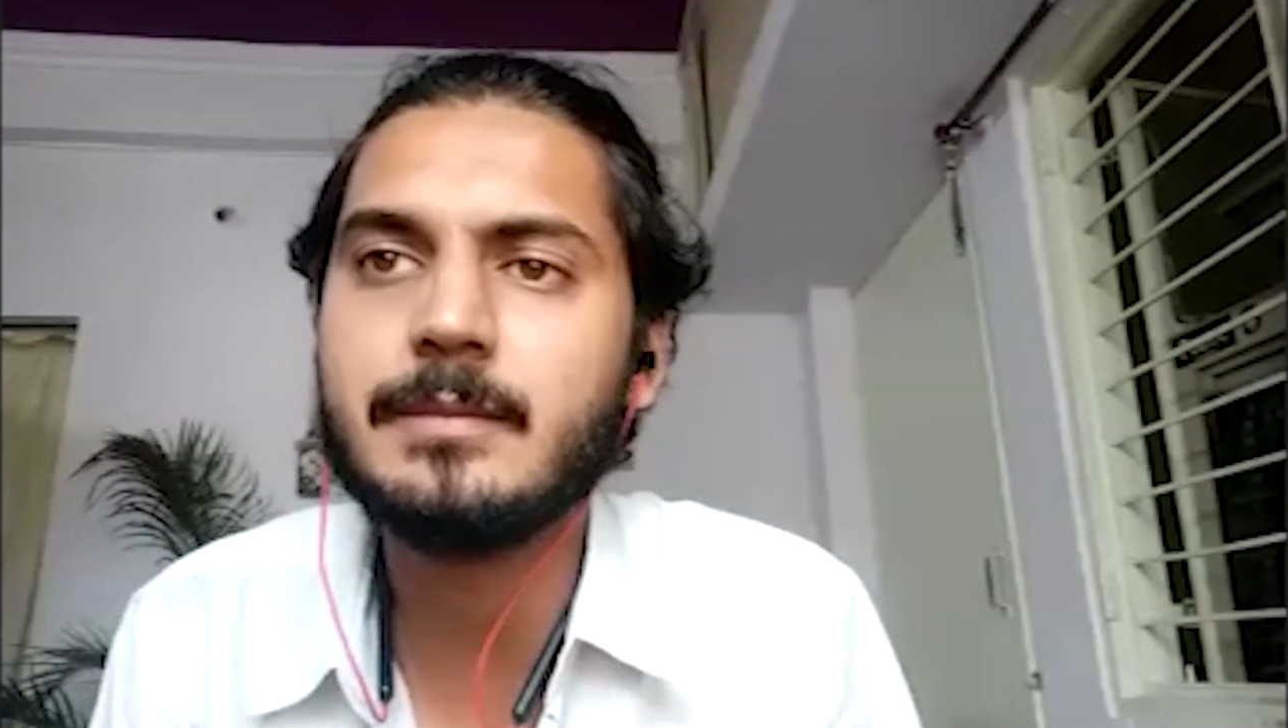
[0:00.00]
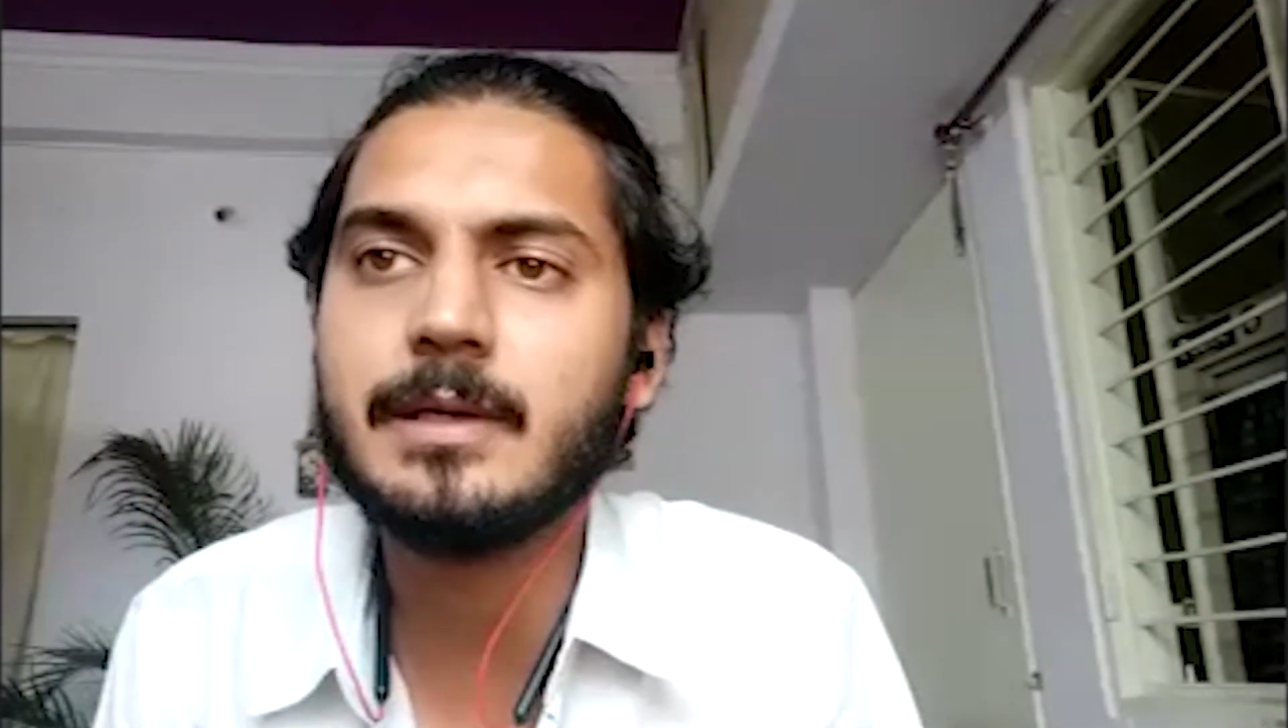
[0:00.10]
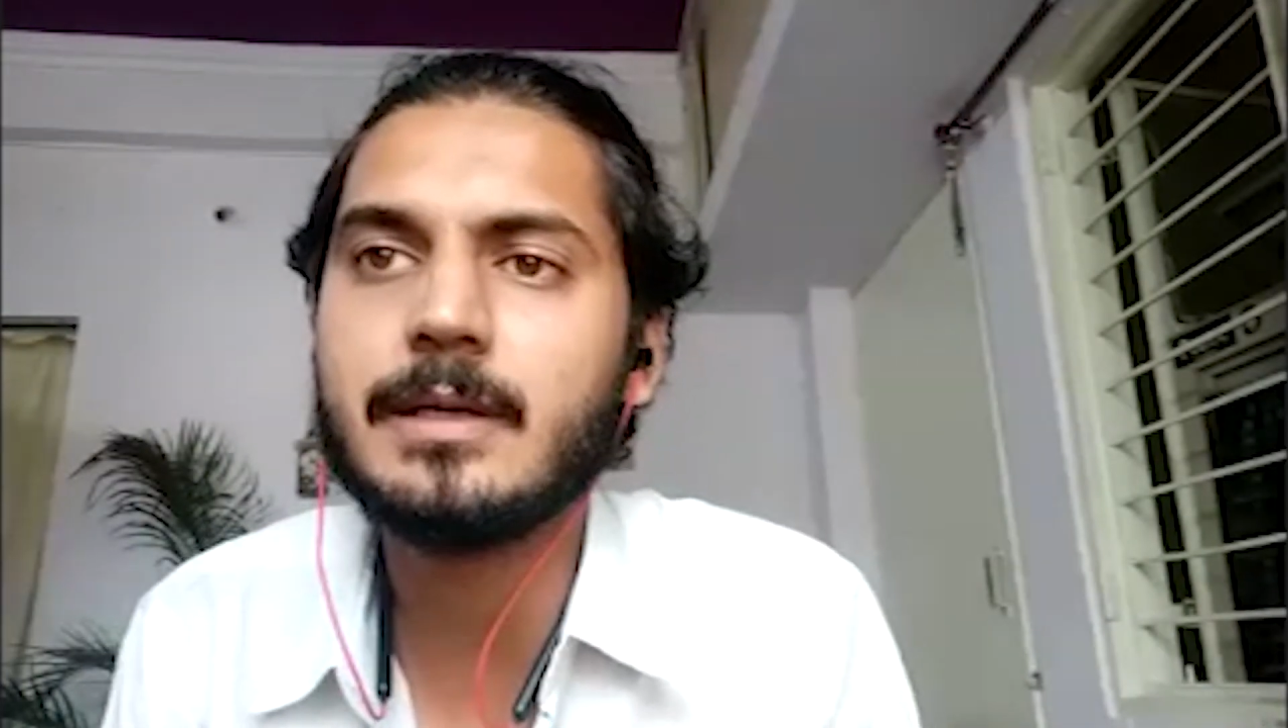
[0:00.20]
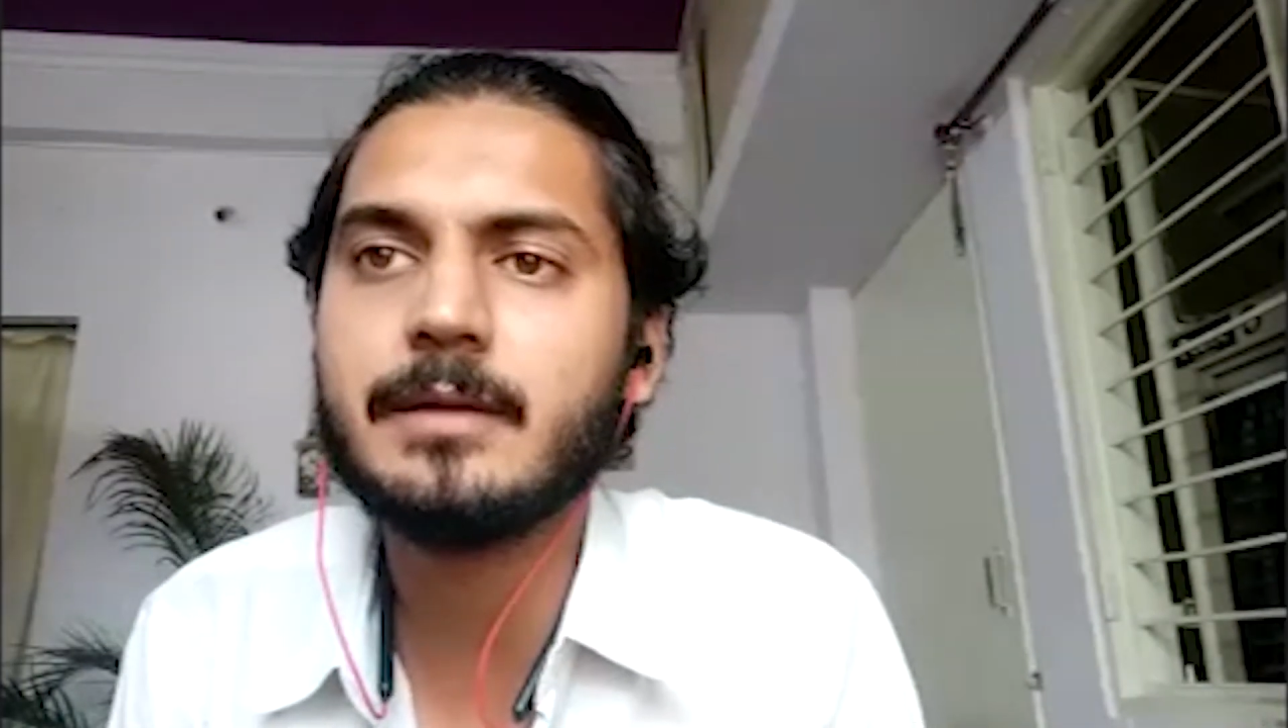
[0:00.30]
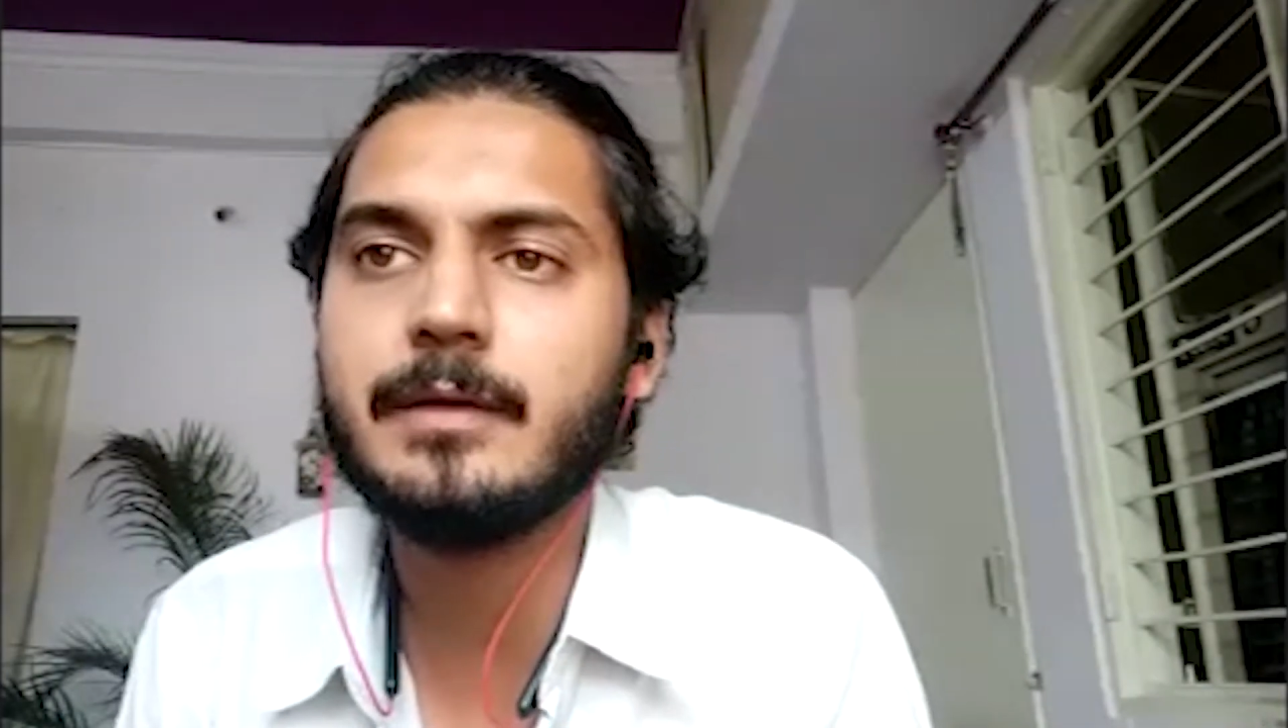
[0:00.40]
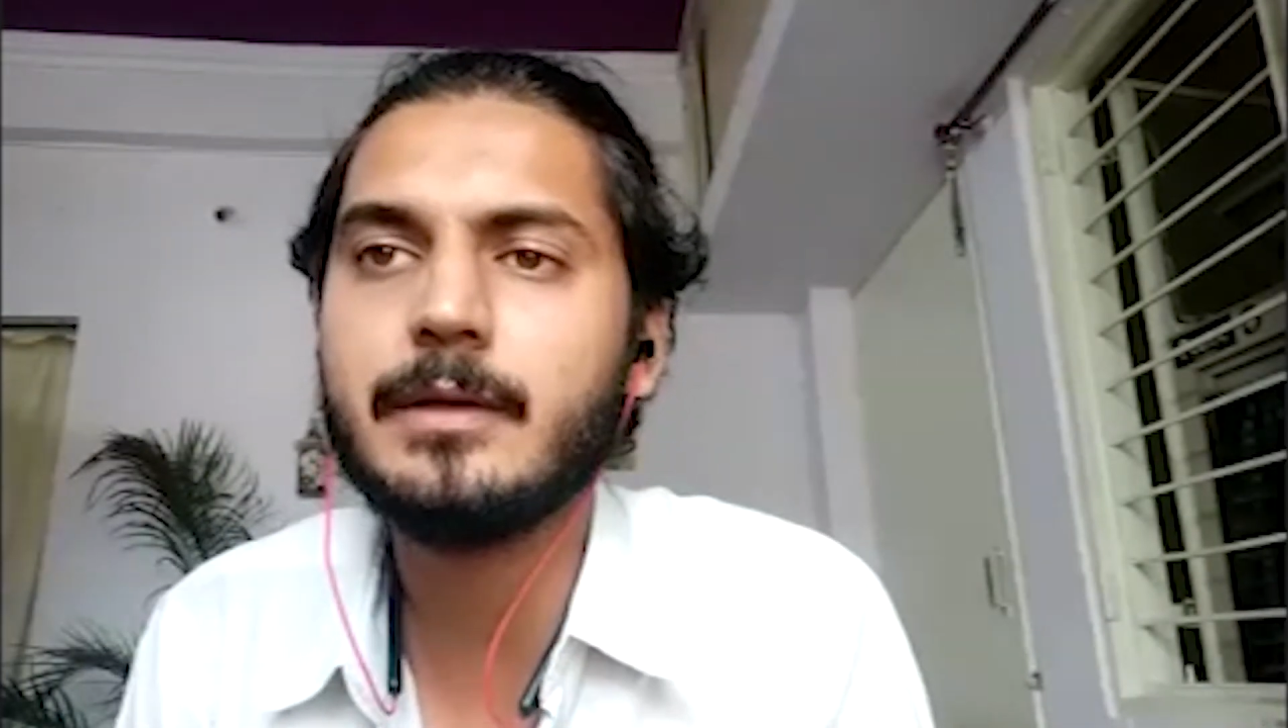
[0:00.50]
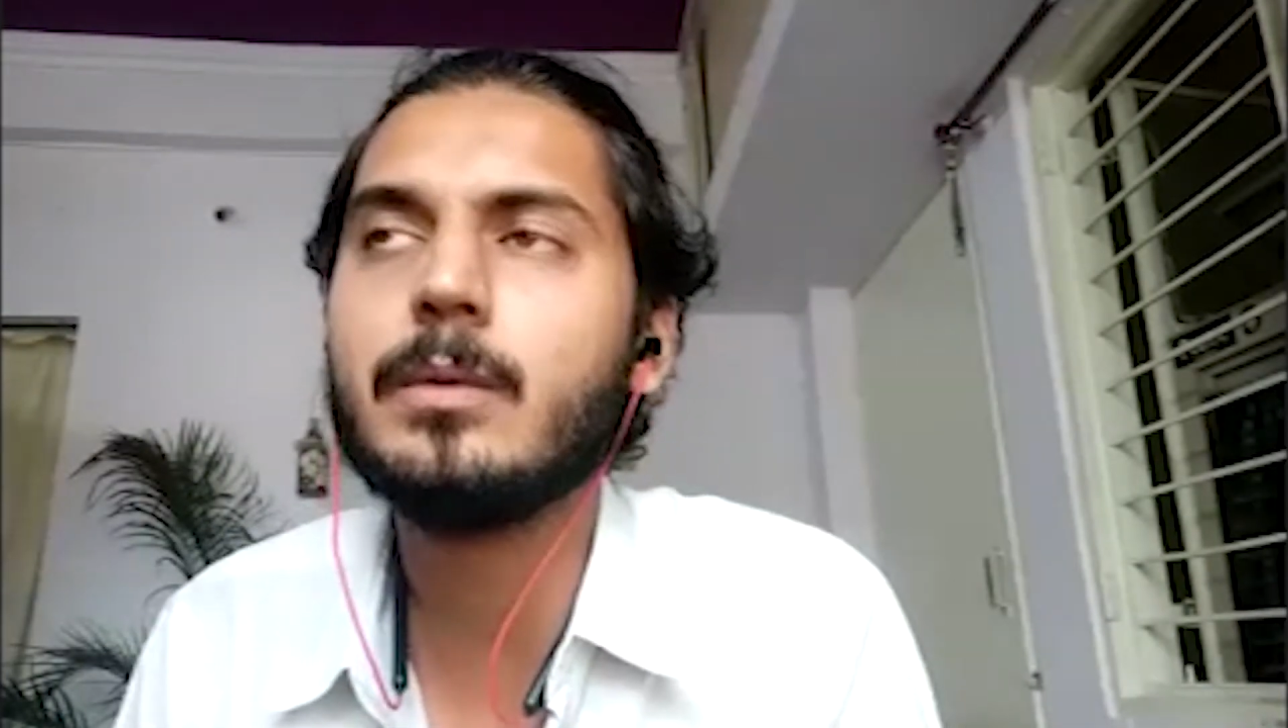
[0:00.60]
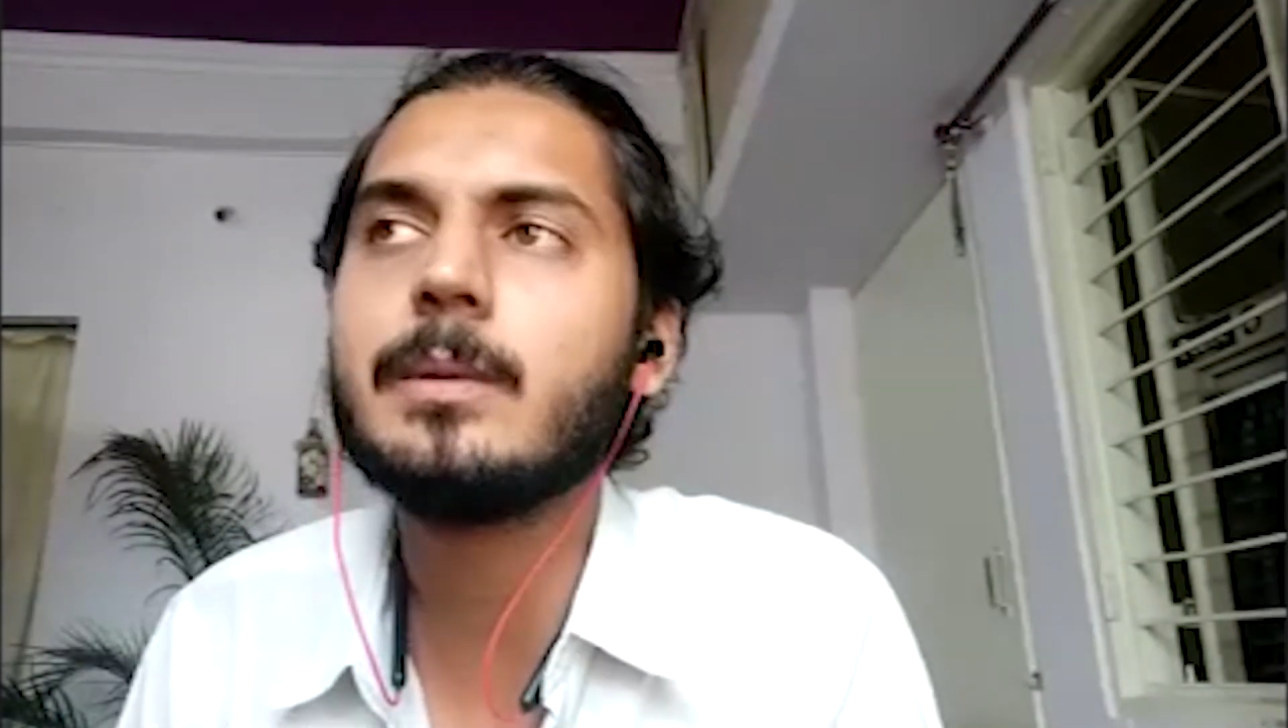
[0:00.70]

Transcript: But if you go